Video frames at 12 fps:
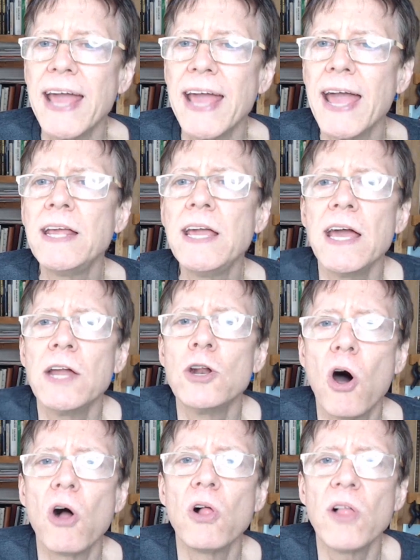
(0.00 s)
any and
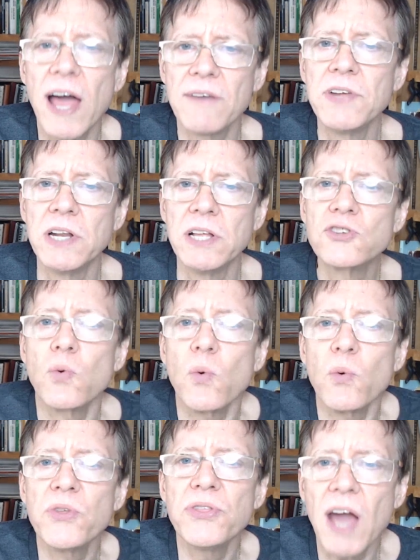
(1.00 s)
all evidence
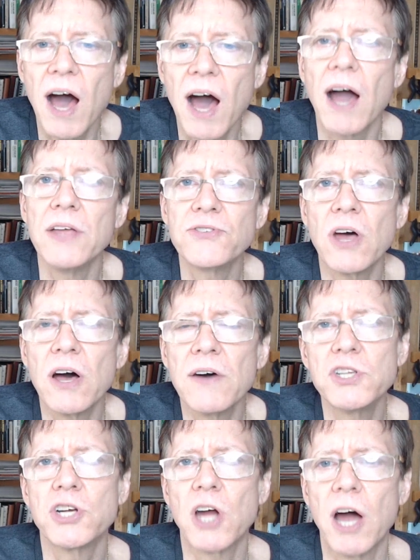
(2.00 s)
with the eyes of
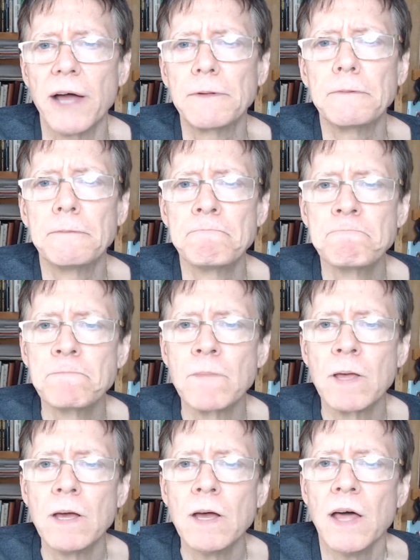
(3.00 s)
a child.
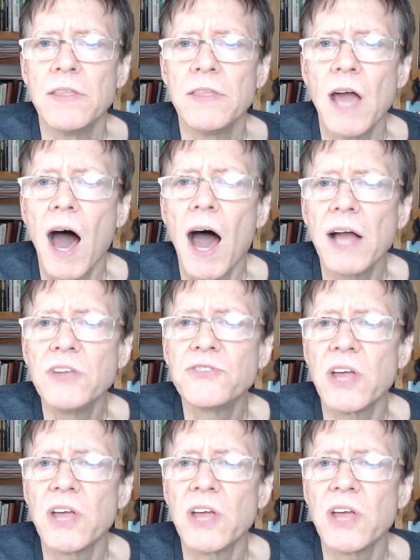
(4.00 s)
The eyes that